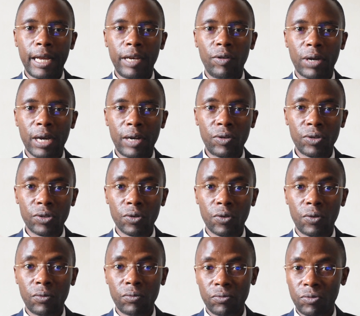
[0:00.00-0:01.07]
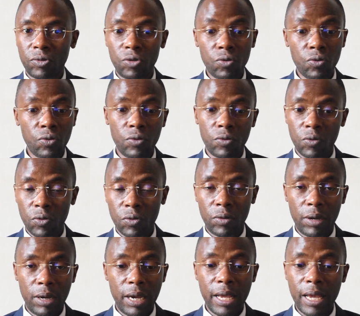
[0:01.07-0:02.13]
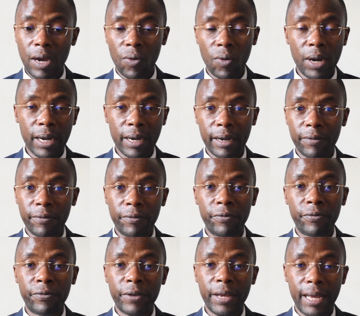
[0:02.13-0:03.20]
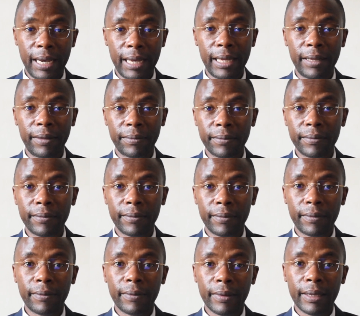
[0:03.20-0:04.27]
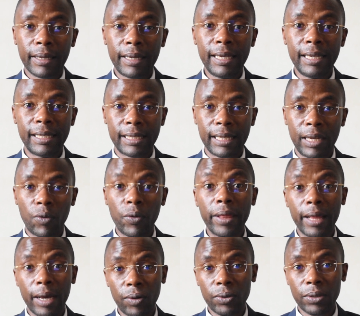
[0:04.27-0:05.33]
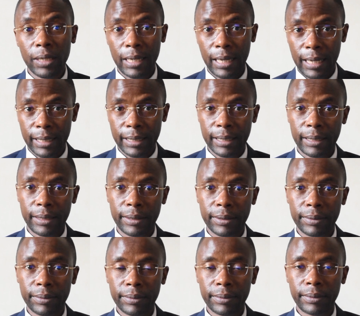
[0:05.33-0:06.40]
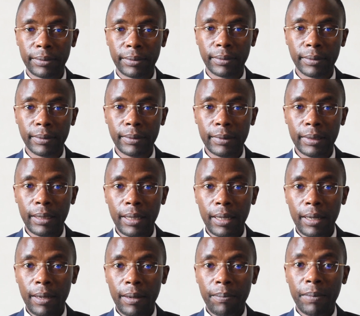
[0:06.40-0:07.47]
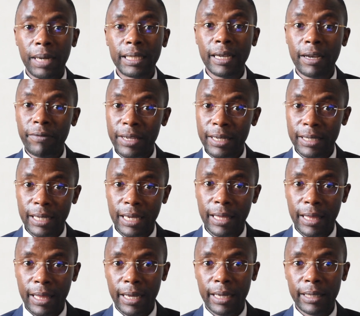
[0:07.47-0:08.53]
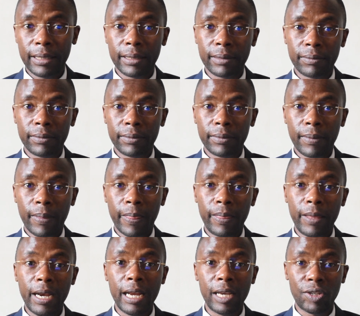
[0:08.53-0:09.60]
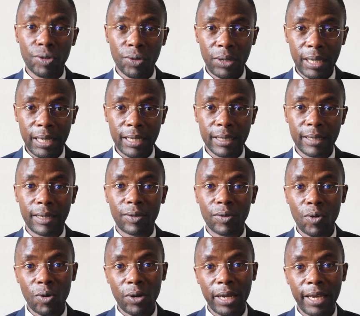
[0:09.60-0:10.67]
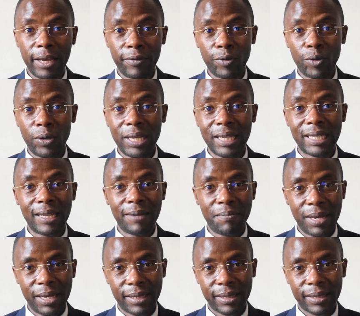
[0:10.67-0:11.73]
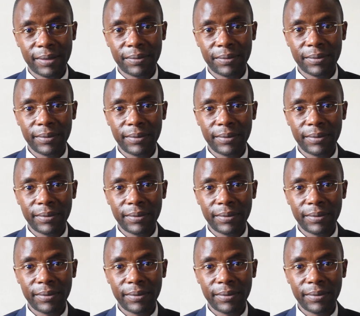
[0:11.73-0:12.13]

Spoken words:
and you can also do near work fairly easily without glasses. But having said that, the natural lens that God gave you is the best.